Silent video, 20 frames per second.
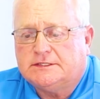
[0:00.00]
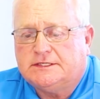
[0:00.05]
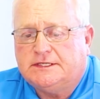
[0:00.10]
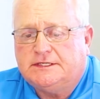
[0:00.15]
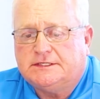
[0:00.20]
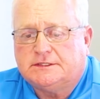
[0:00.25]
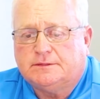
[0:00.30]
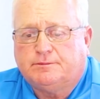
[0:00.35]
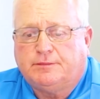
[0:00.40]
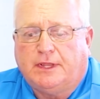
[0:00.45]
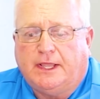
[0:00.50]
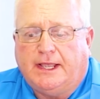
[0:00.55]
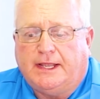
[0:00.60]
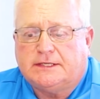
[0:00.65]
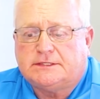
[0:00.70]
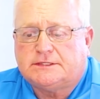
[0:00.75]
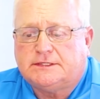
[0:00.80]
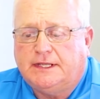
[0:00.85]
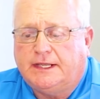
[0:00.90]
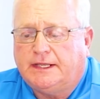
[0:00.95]
see some
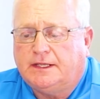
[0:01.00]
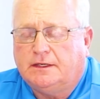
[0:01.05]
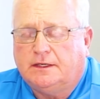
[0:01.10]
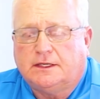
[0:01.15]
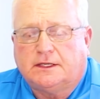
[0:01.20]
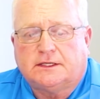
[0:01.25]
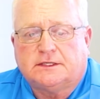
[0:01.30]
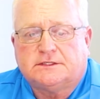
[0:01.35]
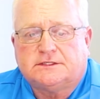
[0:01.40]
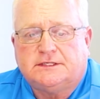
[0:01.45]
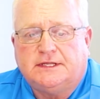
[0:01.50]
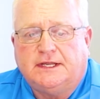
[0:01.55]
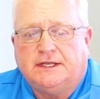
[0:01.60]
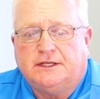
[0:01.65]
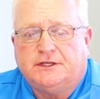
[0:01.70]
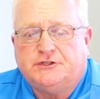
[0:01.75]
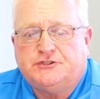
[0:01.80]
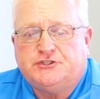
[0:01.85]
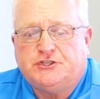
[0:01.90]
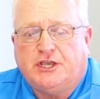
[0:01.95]
plants taking an
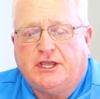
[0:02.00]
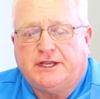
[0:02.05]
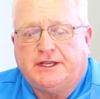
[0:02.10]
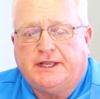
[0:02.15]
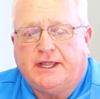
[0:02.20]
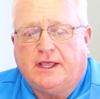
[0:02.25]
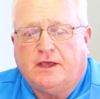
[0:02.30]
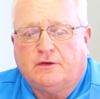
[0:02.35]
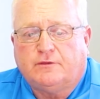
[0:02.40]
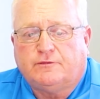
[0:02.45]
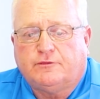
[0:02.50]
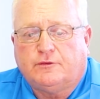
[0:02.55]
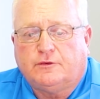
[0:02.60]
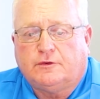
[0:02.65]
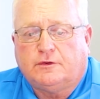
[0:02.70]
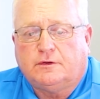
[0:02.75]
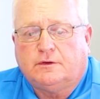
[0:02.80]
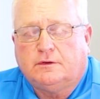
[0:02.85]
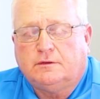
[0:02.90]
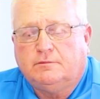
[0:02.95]
extended shutdown
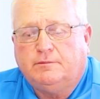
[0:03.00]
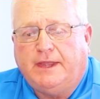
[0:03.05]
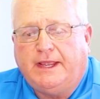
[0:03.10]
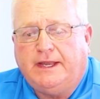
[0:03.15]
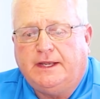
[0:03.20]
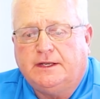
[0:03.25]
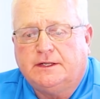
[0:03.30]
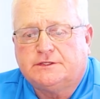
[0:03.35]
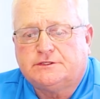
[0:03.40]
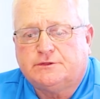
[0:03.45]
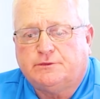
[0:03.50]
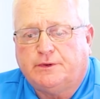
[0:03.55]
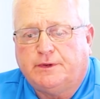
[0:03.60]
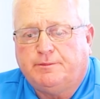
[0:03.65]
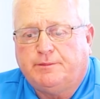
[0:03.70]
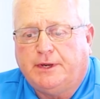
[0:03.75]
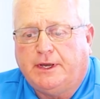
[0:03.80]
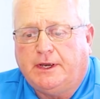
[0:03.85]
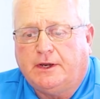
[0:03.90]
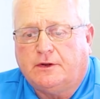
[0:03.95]
for maintenance and
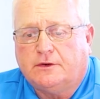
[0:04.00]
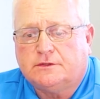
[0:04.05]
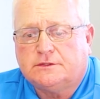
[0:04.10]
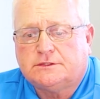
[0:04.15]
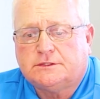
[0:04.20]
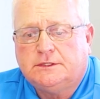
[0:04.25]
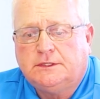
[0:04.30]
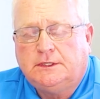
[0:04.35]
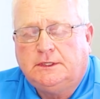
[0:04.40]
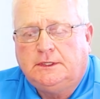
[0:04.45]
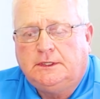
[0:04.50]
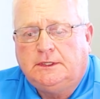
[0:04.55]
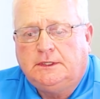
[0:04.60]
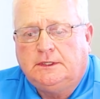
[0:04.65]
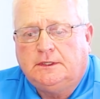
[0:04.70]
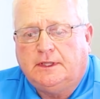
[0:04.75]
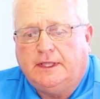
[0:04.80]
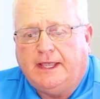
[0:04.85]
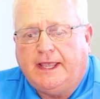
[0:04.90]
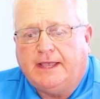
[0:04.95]
repairs.
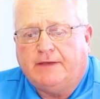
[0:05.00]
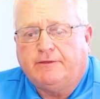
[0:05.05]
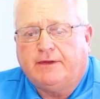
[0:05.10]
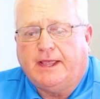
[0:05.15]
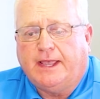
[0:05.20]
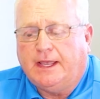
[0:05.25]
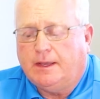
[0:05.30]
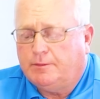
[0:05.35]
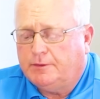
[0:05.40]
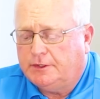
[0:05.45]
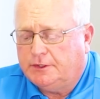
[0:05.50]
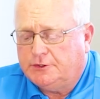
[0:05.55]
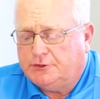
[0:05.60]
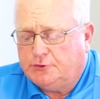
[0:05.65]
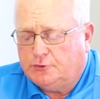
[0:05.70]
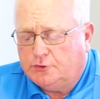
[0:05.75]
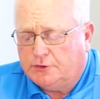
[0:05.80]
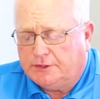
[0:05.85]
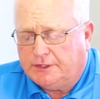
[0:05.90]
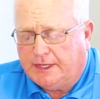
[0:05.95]
They have a habit of
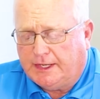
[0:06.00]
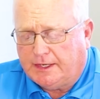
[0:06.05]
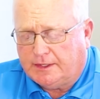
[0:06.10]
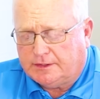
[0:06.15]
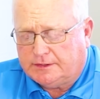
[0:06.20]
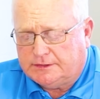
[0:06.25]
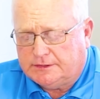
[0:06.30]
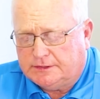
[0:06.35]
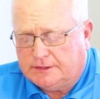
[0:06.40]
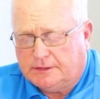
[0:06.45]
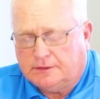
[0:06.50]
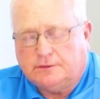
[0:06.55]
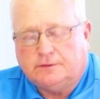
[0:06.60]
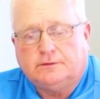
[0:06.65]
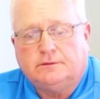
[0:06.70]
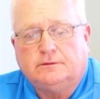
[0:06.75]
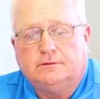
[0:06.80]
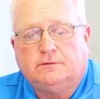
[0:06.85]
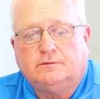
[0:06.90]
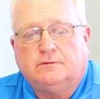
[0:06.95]
doing that
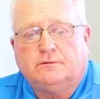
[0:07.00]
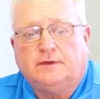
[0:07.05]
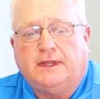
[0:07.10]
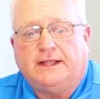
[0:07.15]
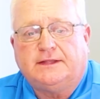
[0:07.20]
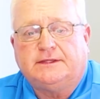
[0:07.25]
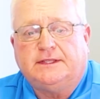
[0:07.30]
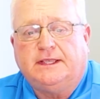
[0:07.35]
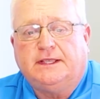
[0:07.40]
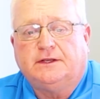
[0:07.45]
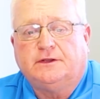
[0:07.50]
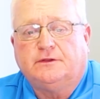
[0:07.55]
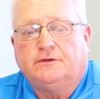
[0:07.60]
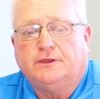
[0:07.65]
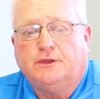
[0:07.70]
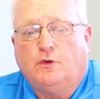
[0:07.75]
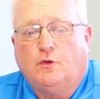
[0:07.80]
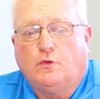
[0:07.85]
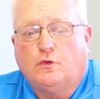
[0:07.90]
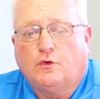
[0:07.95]
at the end of
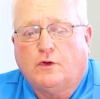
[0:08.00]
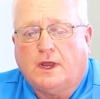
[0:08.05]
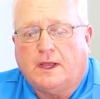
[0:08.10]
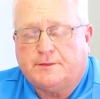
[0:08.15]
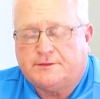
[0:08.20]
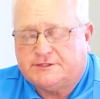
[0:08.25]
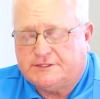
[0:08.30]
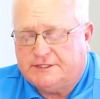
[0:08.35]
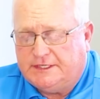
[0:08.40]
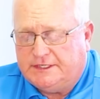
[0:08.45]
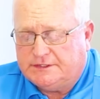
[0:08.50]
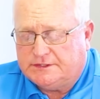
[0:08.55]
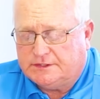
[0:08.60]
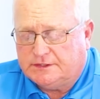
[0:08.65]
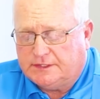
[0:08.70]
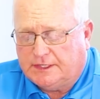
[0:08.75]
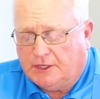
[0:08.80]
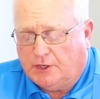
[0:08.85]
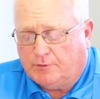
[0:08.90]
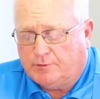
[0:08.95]
the old crop season
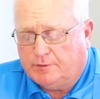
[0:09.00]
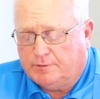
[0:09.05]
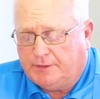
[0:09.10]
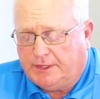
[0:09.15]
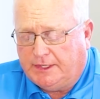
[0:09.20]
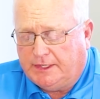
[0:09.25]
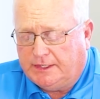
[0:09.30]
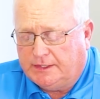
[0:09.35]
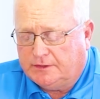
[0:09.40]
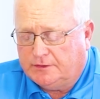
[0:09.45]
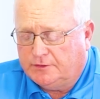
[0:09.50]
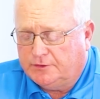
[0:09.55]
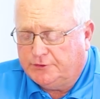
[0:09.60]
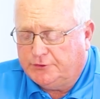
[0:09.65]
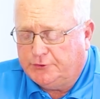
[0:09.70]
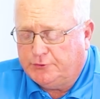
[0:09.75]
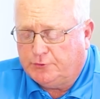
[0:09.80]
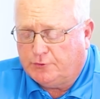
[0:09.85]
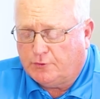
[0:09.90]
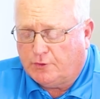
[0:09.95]
to help them get into the
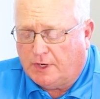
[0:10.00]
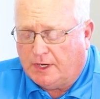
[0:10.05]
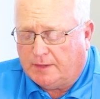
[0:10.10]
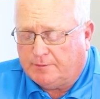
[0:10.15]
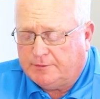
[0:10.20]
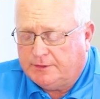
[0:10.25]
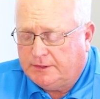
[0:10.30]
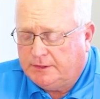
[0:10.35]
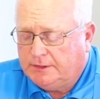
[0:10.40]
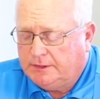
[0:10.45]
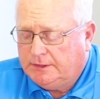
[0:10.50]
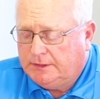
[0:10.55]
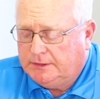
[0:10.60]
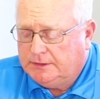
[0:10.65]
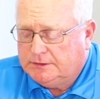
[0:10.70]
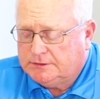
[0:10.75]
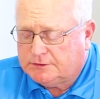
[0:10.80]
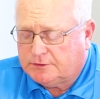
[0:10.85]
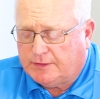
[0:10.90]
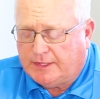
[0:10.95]
new crop.
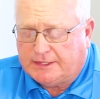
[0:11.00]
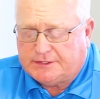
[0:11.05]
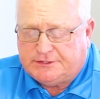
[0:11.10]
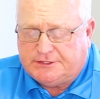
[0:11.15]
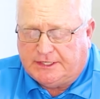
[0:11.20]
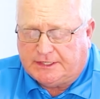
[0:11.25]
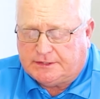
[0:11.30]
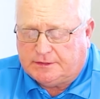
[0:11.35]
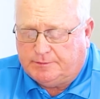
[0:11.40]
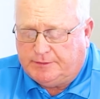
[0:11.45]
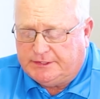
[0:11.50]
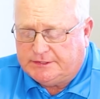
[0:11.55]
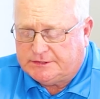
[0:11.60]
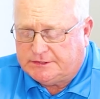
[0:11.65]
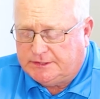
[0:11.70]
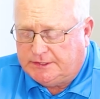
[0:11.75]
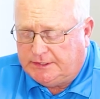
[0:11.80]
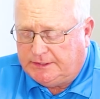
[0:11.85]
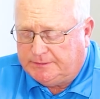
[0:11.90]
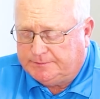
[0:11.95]
So that's yet to be
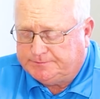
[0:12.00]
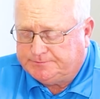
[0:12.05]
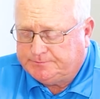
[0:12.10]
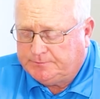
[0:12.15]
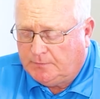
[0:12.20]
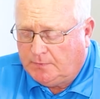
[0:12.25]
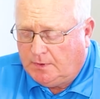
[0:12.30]
seen.